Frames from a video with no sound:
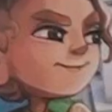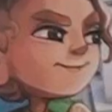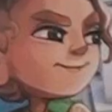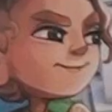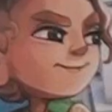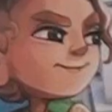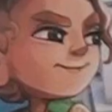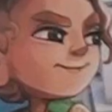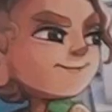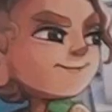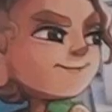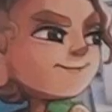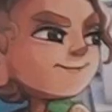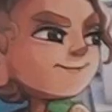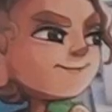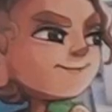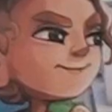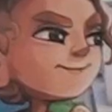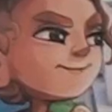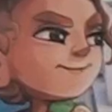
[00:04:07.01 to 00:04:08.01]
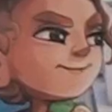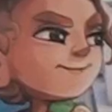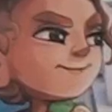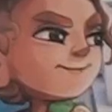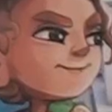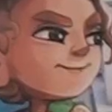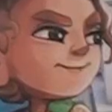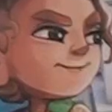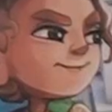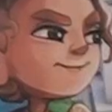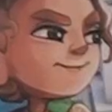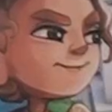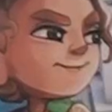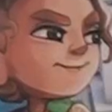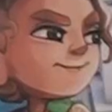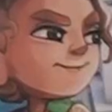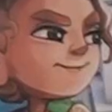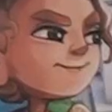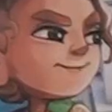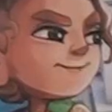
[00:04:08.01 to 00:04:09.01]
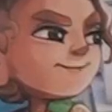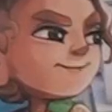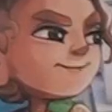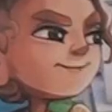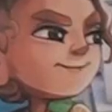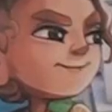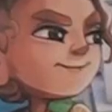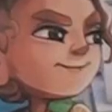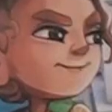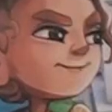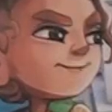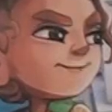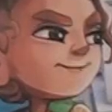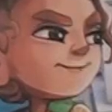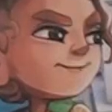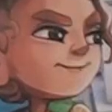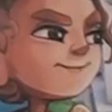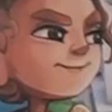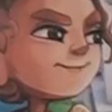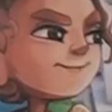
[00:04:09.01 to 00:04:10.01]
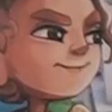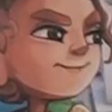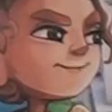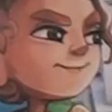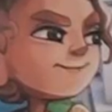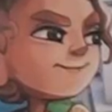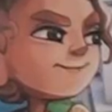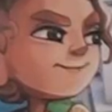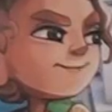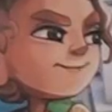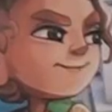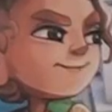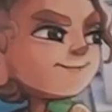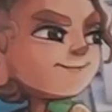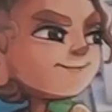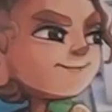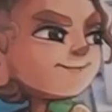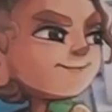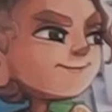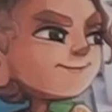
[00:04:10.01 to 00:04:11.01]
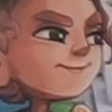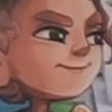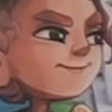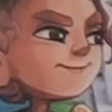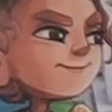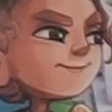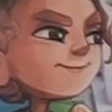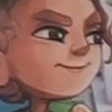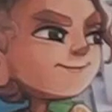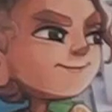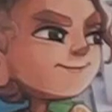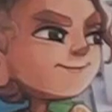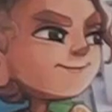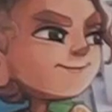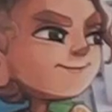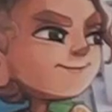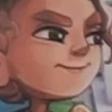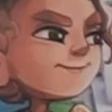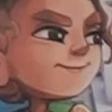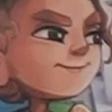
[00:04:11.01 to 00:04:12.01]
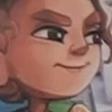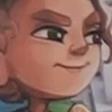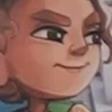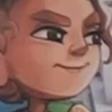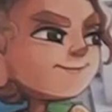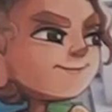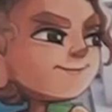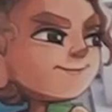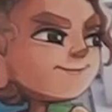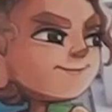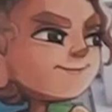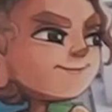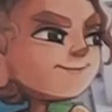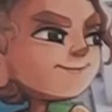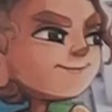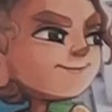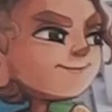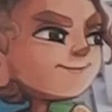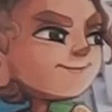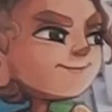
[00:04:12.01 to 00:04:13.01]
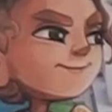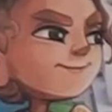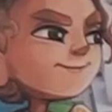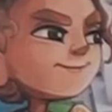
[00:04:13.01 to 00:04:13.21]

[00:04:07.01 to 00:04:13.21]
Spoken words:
(silent)